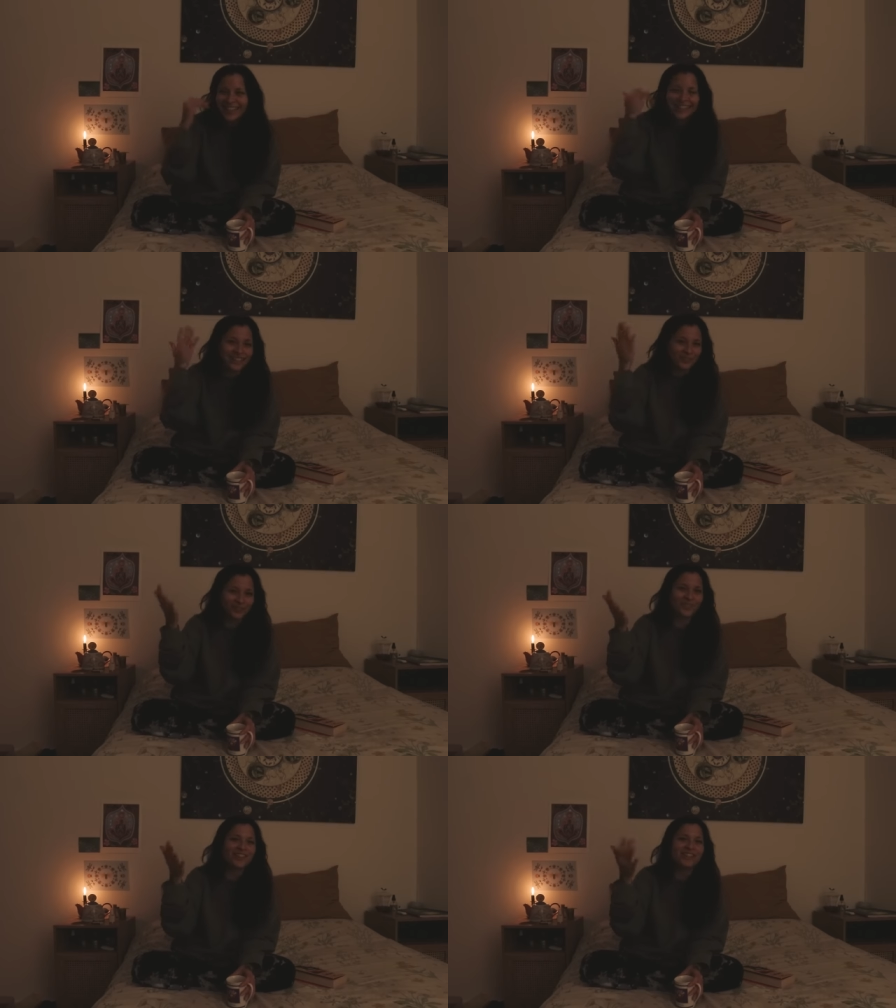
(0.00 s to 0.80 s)
in the
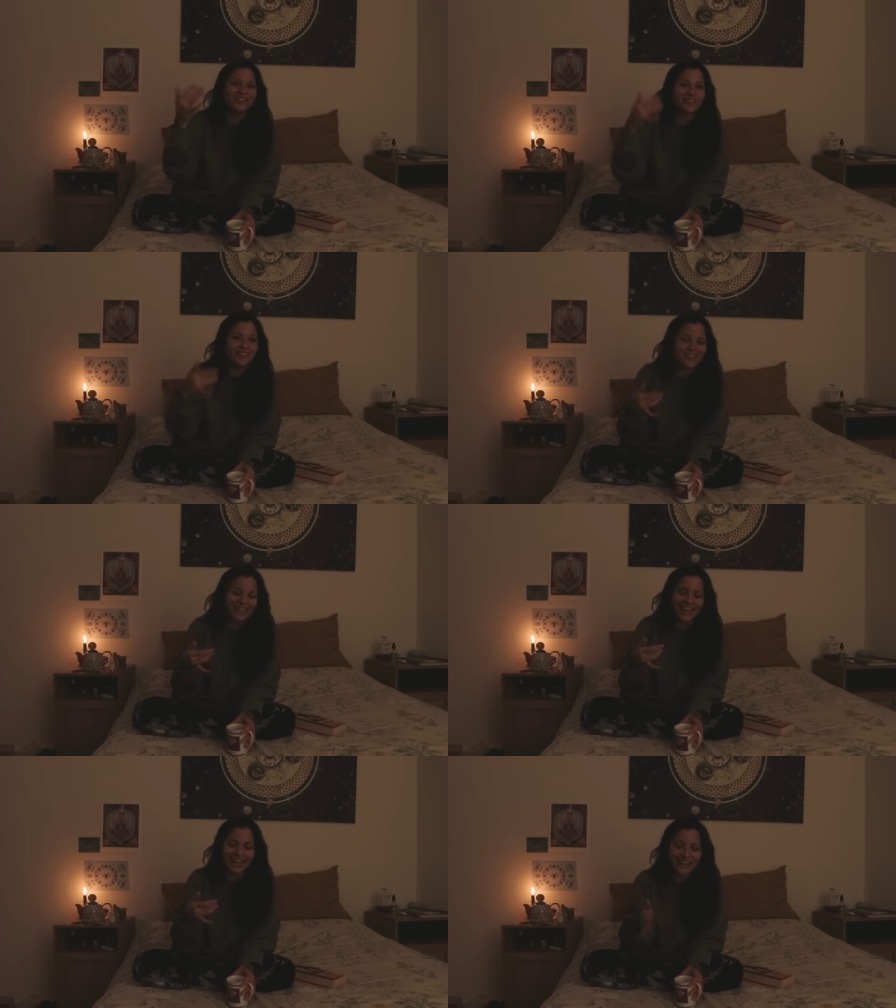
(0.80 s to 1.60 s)
morning or
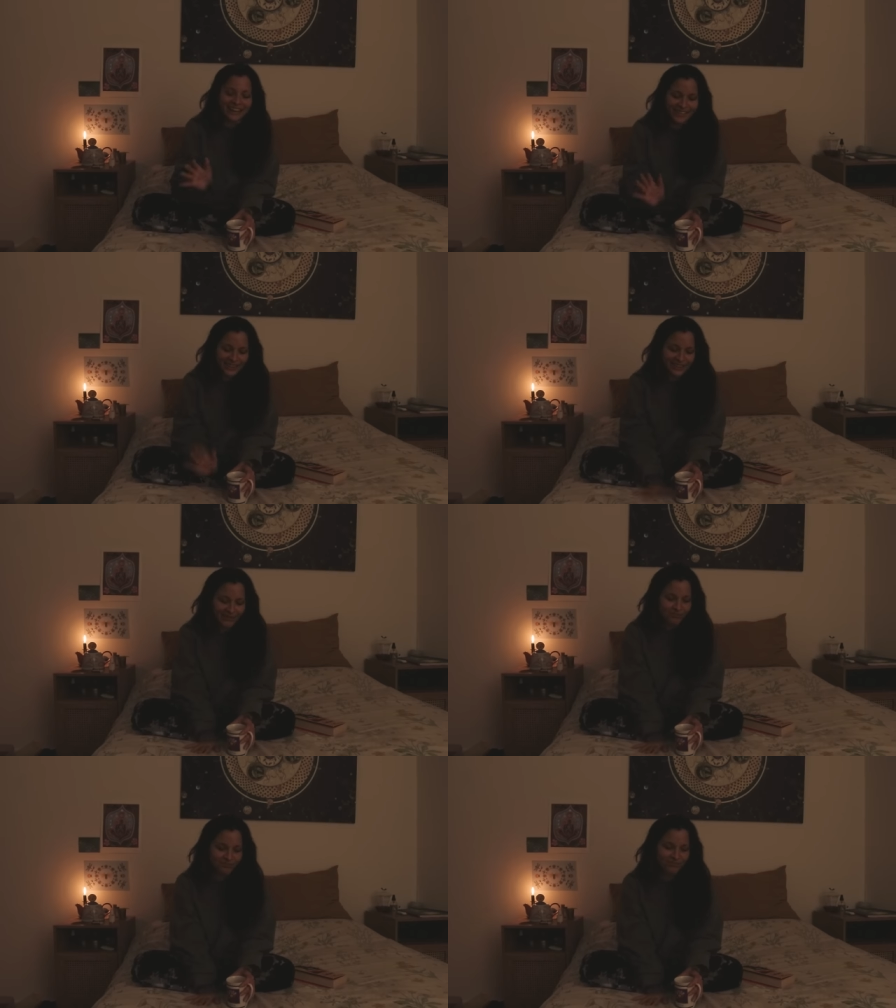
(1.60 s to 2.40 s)
at night.
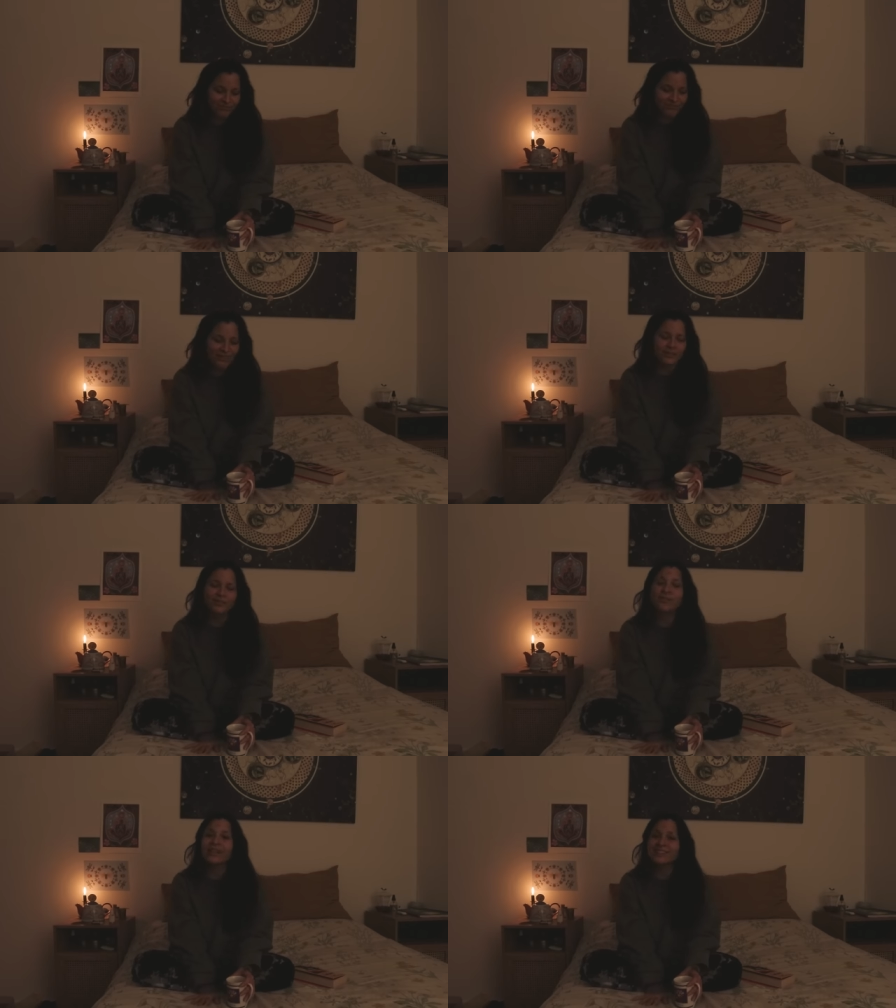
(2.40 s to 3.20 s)
Um,
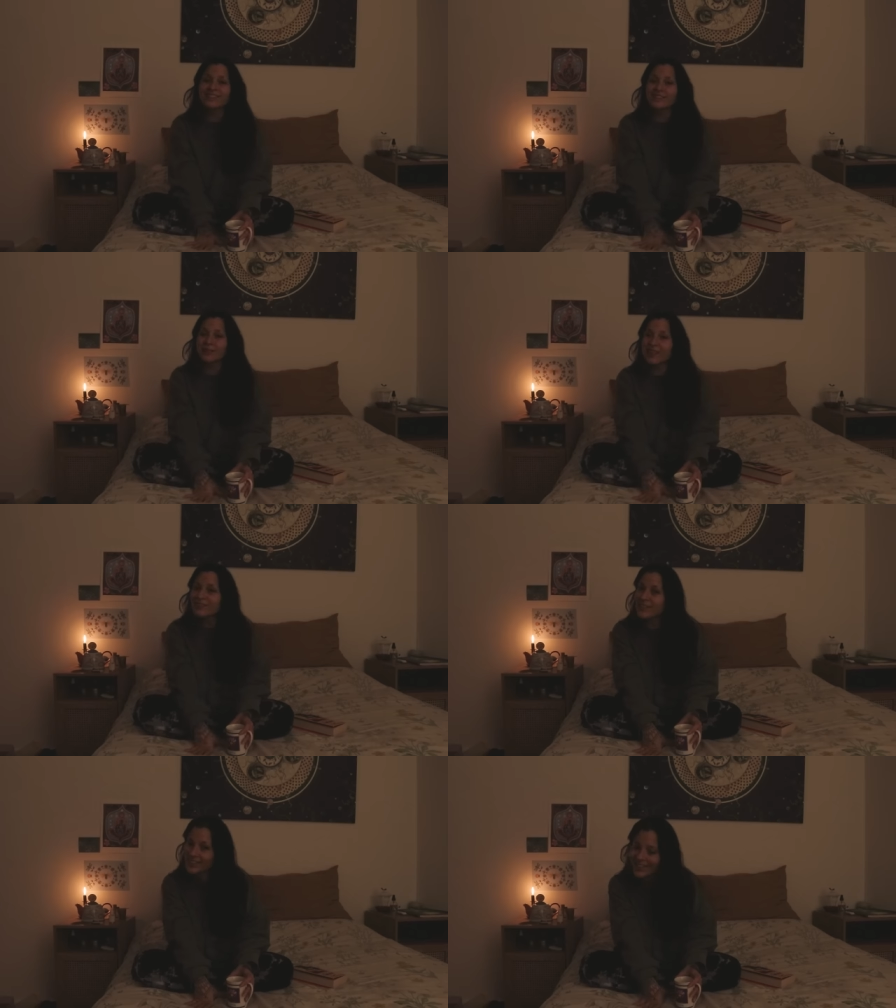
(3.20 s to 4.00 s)
so that's my
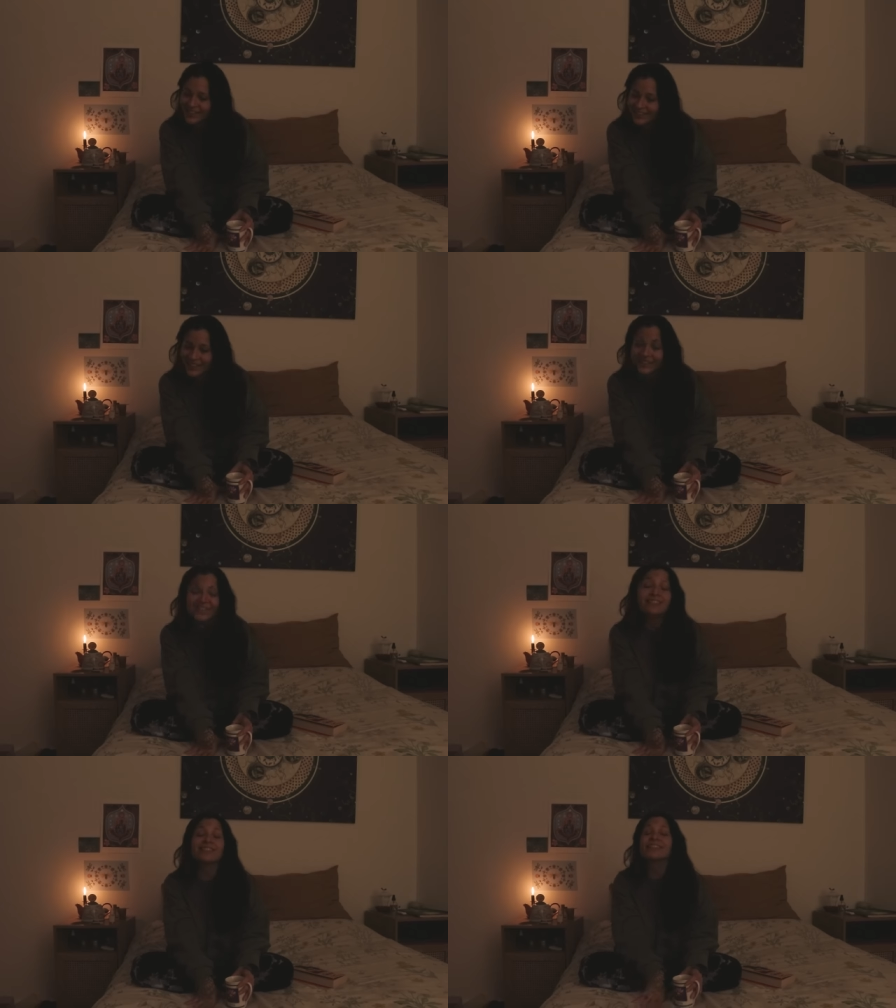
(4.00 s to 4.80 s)
invitation,
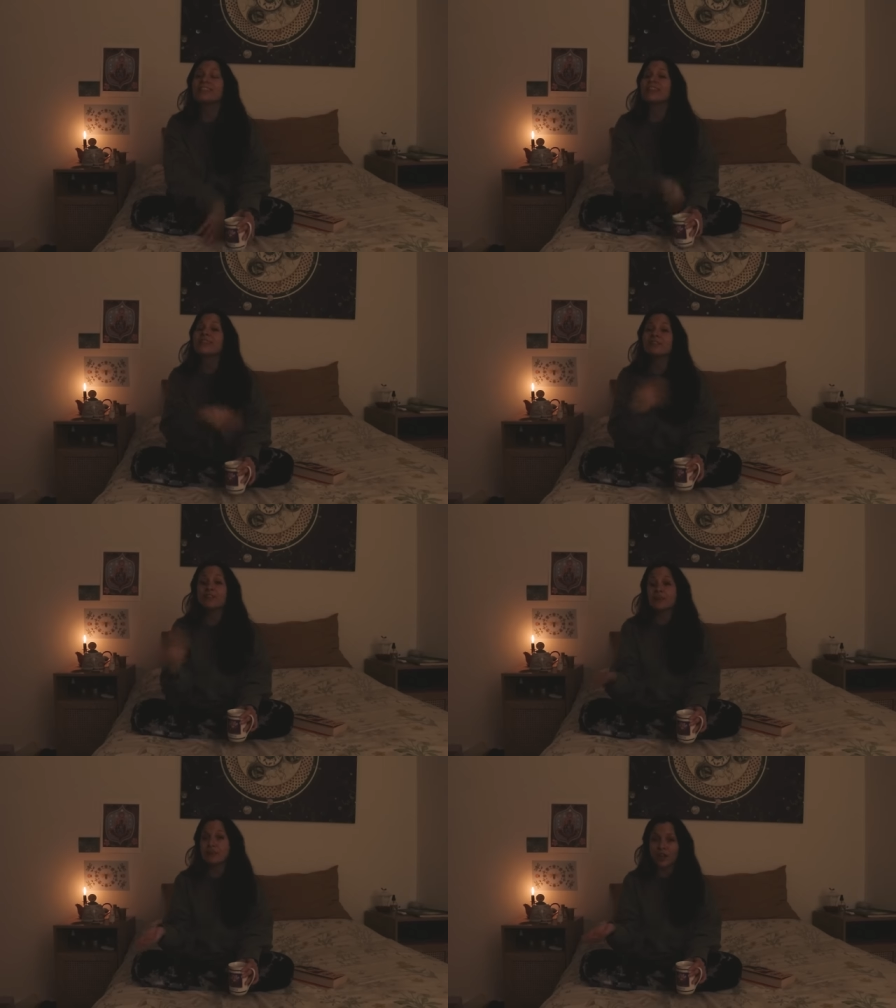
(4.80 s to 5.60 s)
and this is the end
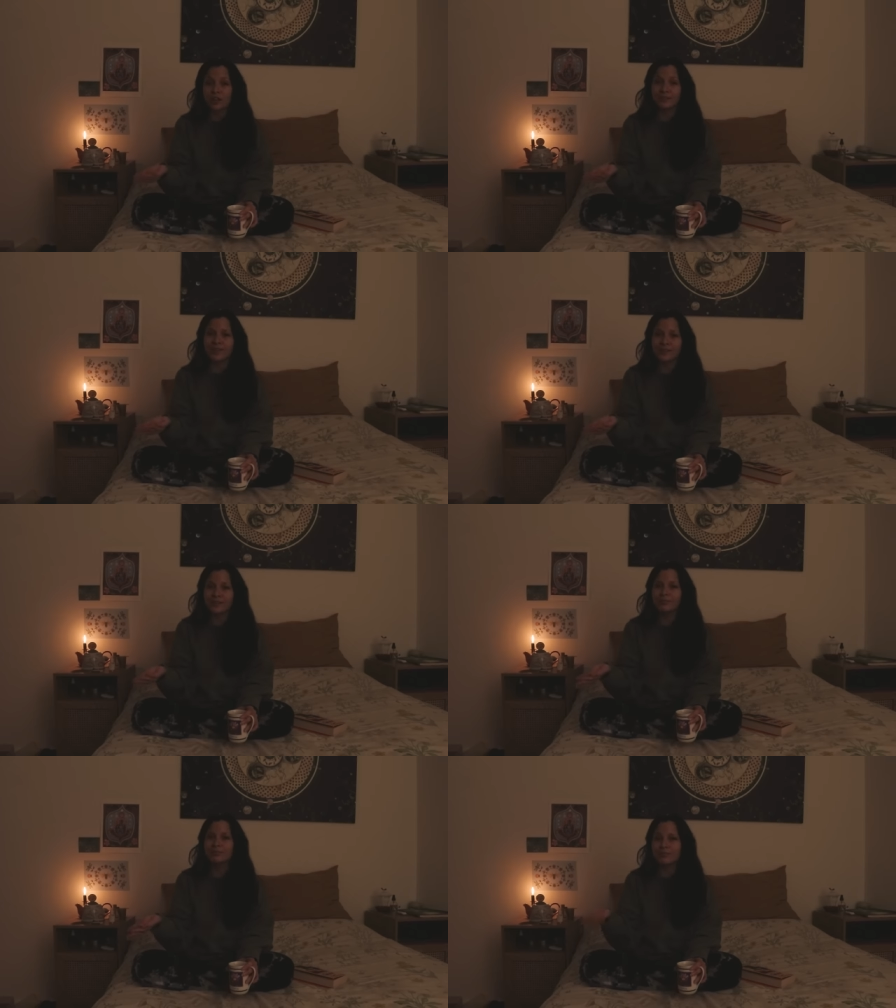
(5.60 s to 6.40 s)
of the vlog because
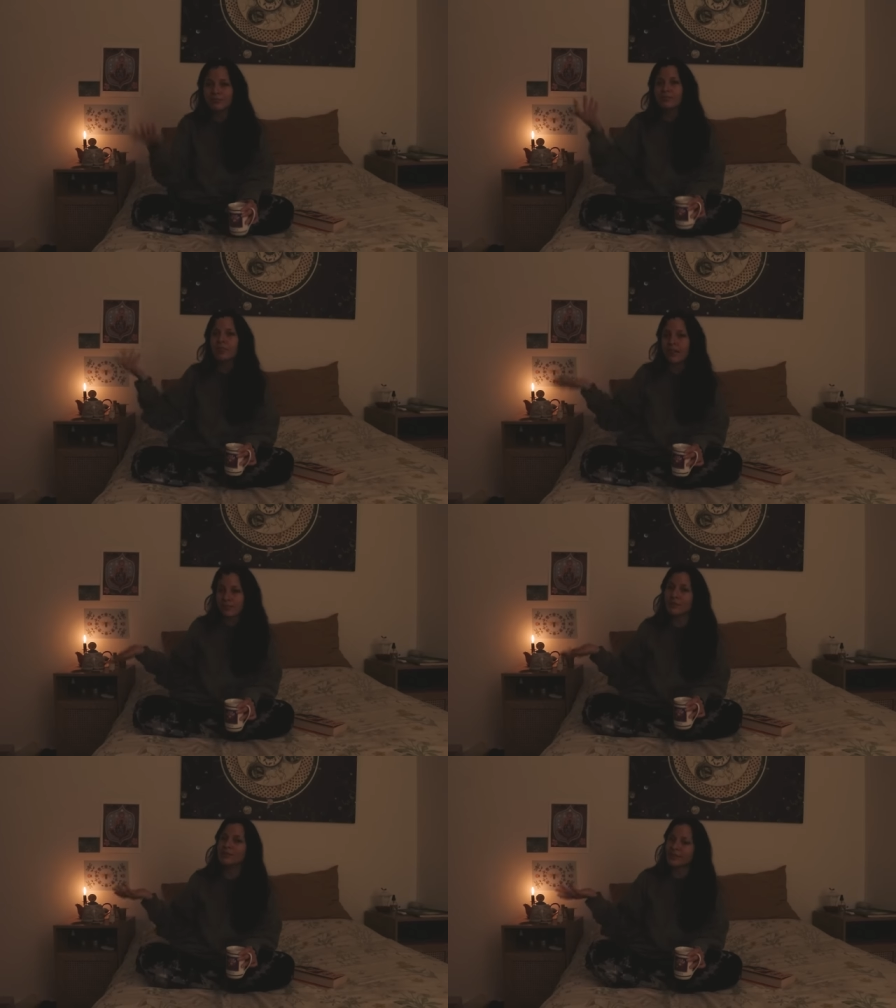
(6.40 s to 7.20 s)
I'm
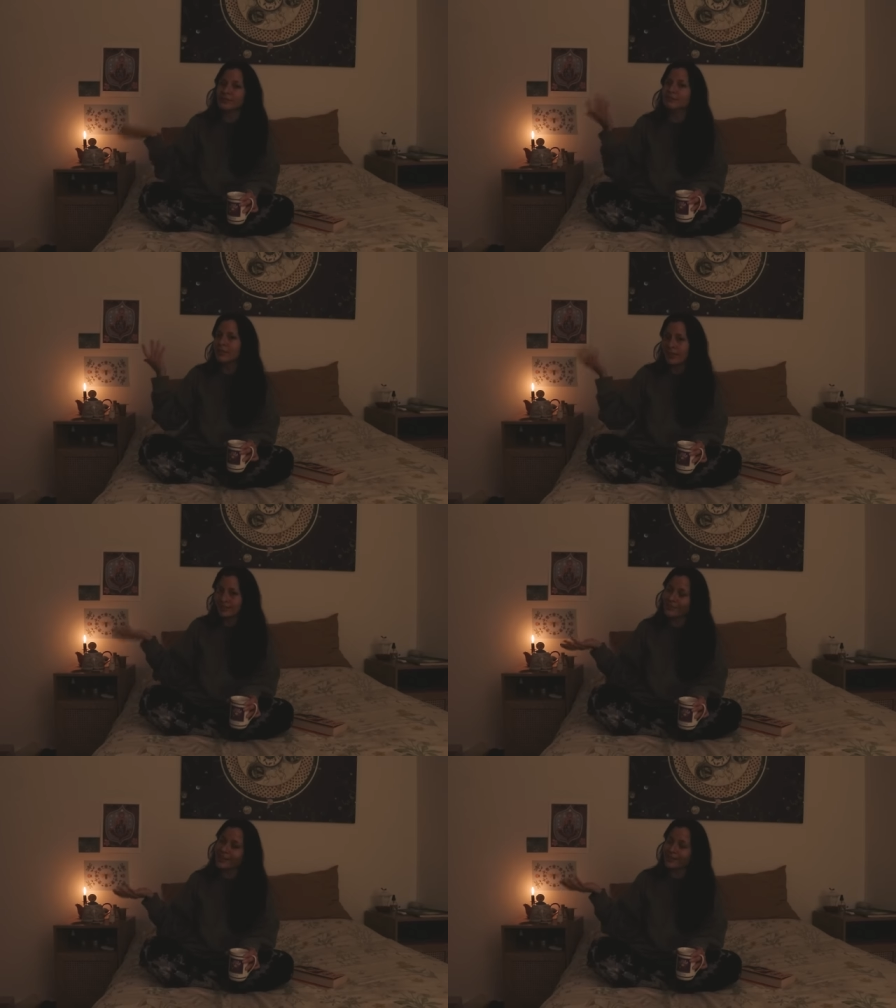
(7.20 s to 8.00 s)
actually
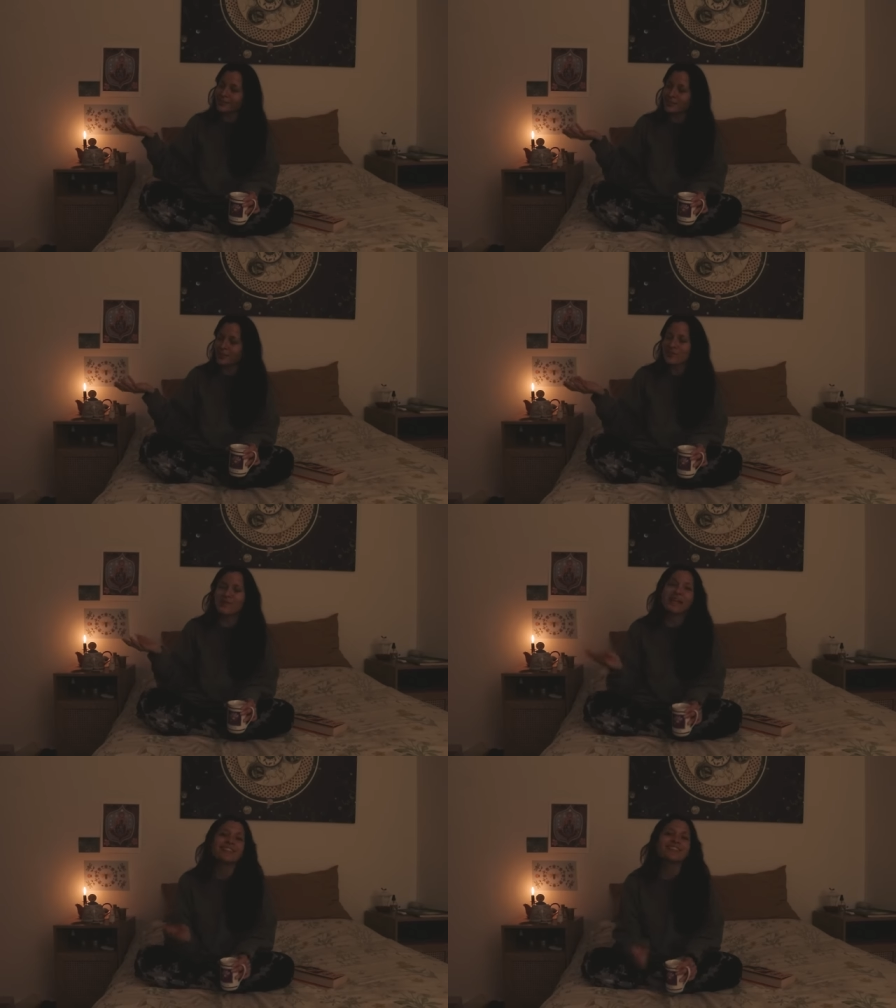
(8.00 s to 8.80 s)
getting ready to go to
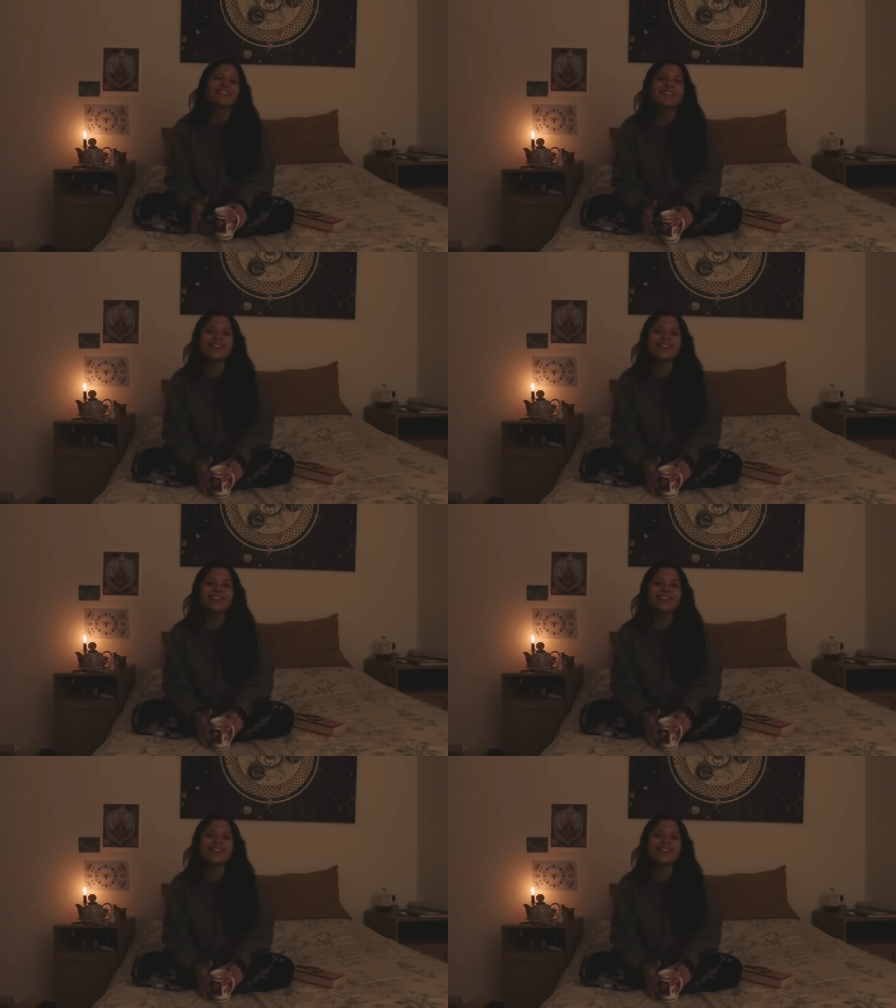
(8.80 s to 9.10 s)
bed.